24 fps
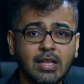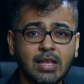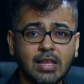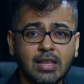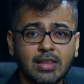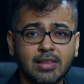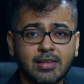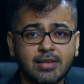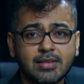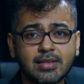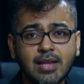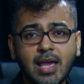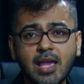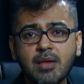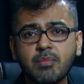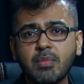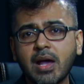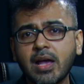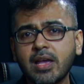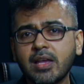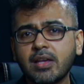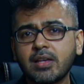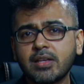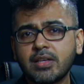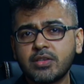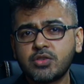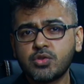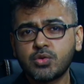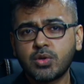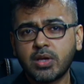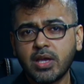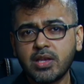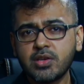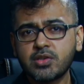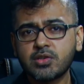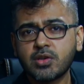The Time Higher
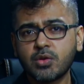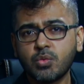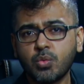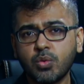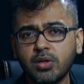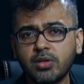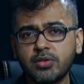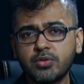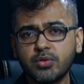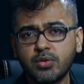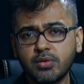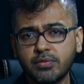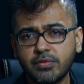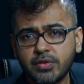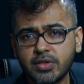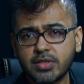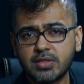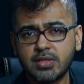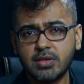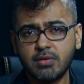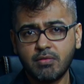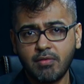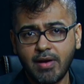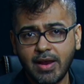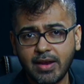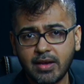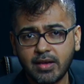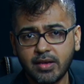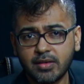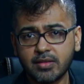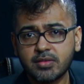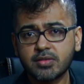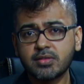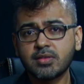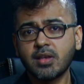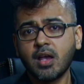Education World University
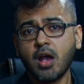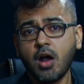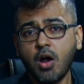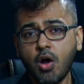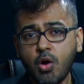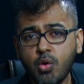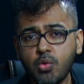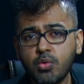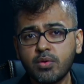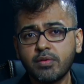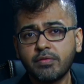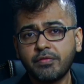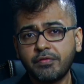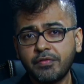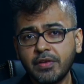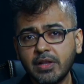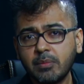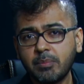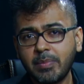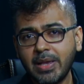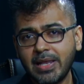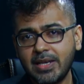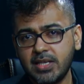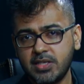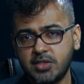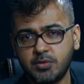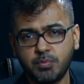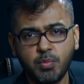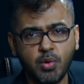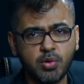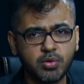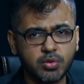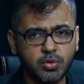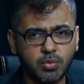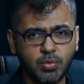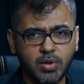Rankings own Phil Betty
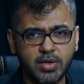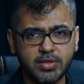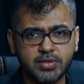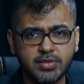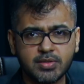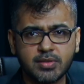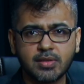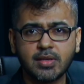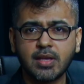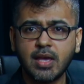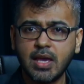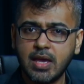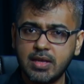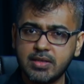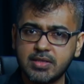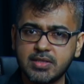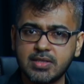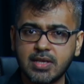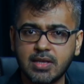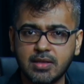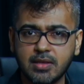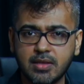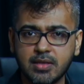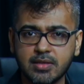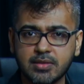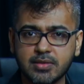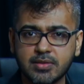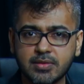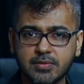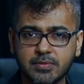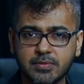spoke to us and said this.